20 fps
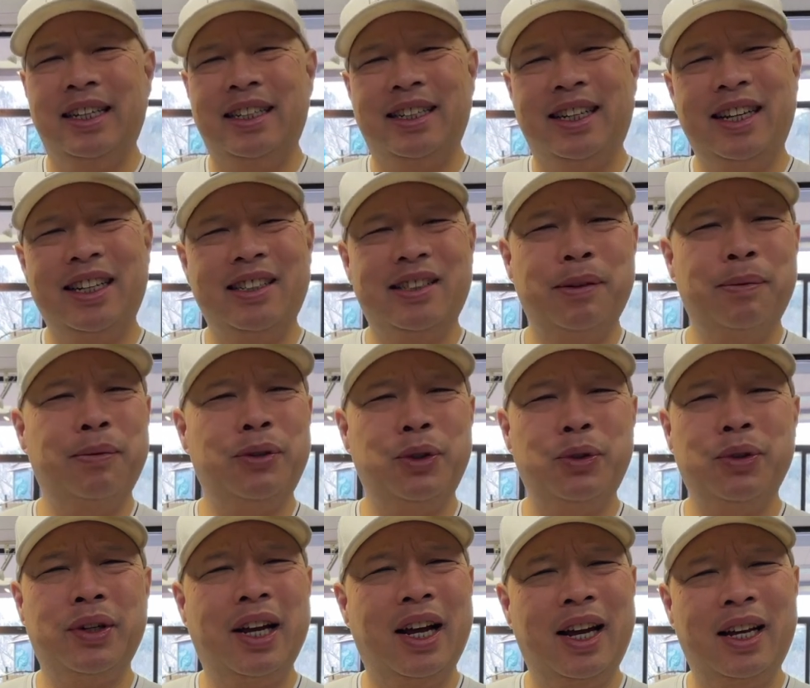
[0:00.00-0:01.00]
They had some
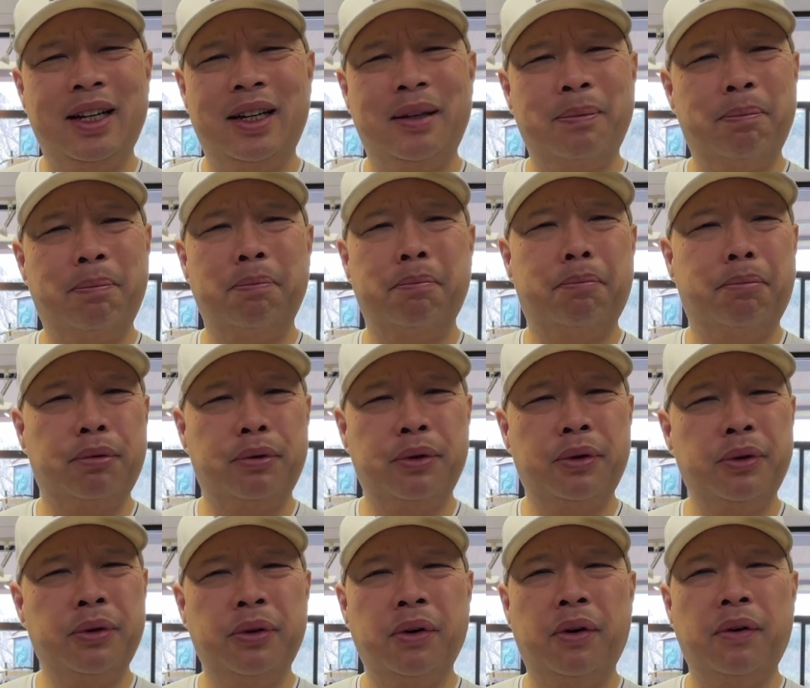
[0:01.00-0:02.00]
new kind of
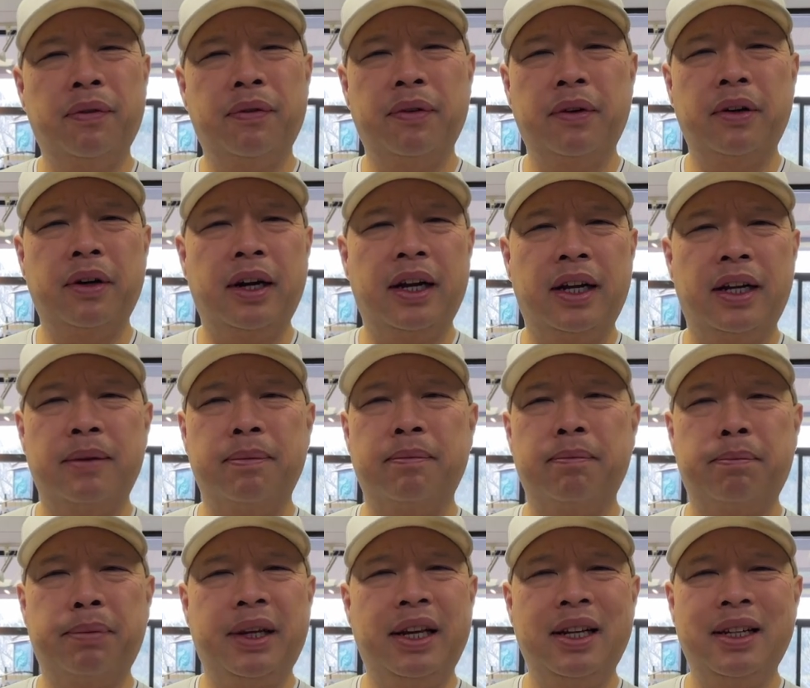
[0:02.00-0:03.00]
brew over at
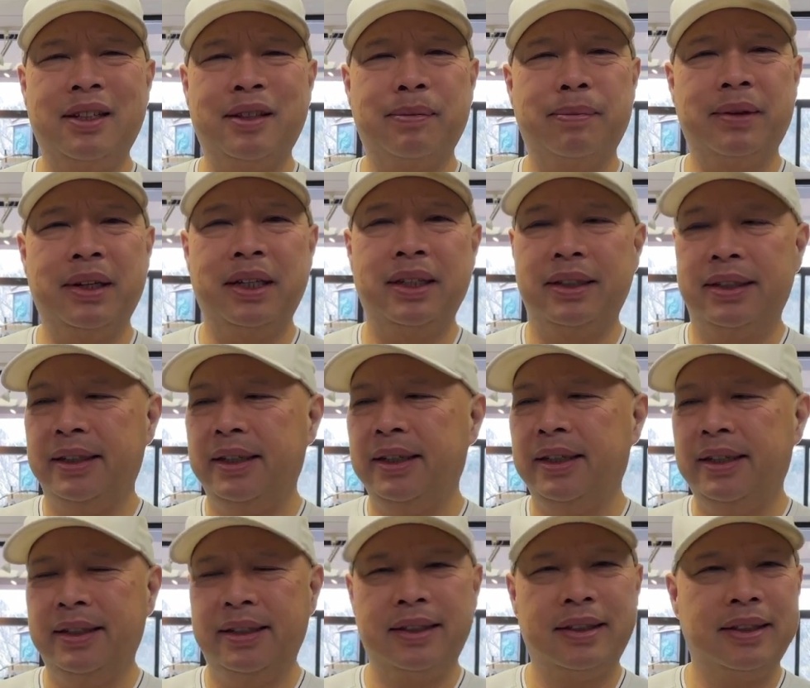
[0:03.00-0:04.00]
Peet's, but
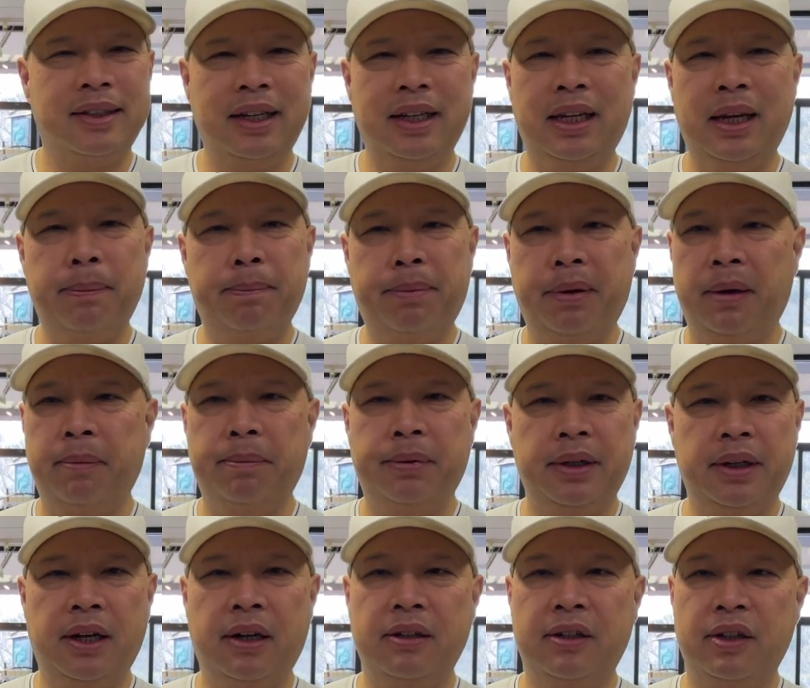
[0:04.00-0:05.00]
they keep
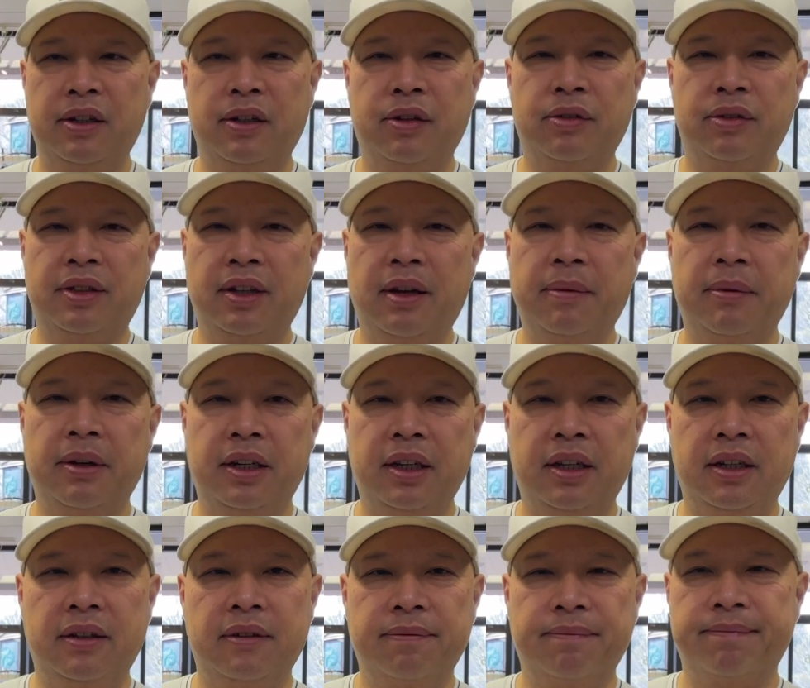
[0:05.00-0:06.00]
pumping out the
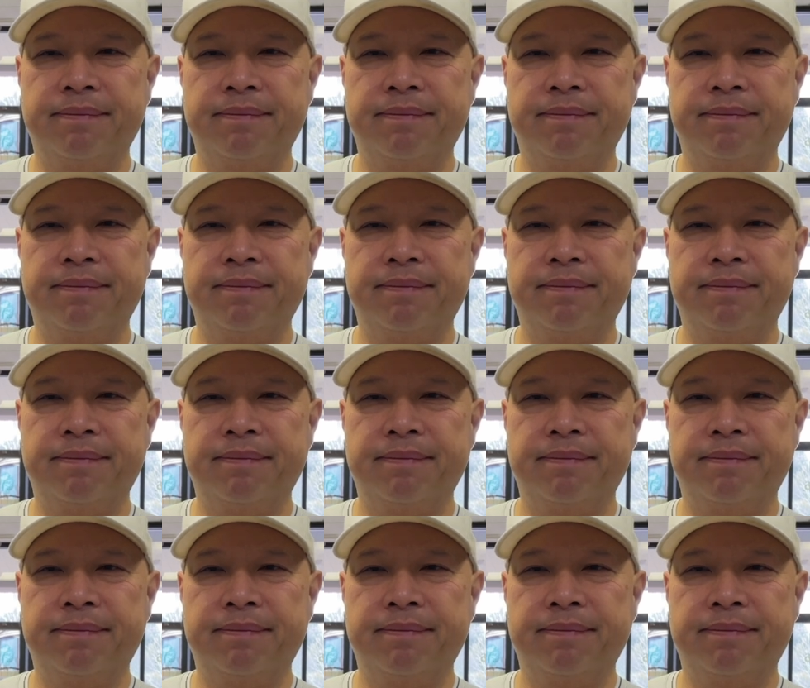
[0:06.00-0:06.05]
Yosemite.